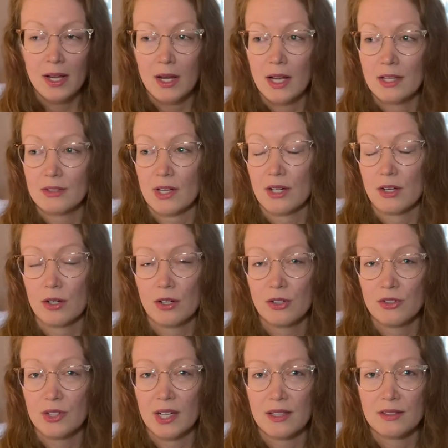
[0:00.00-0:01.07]
And so I encourage you
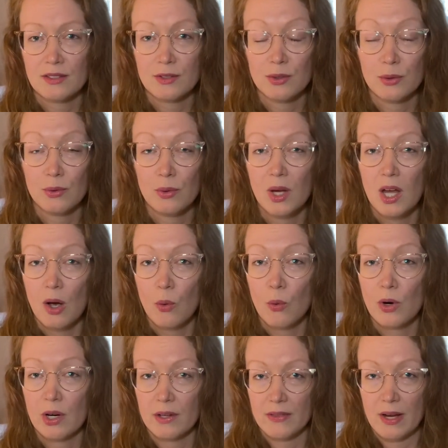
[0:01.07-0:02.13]
guys to
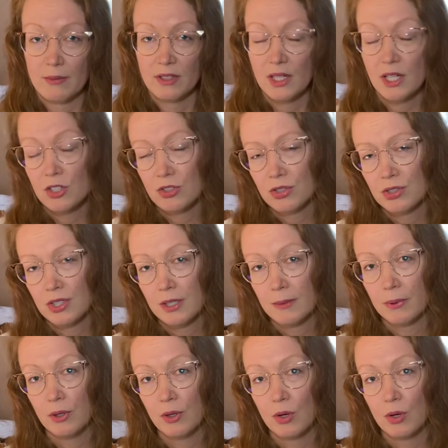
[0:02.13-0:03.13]
work on that relationship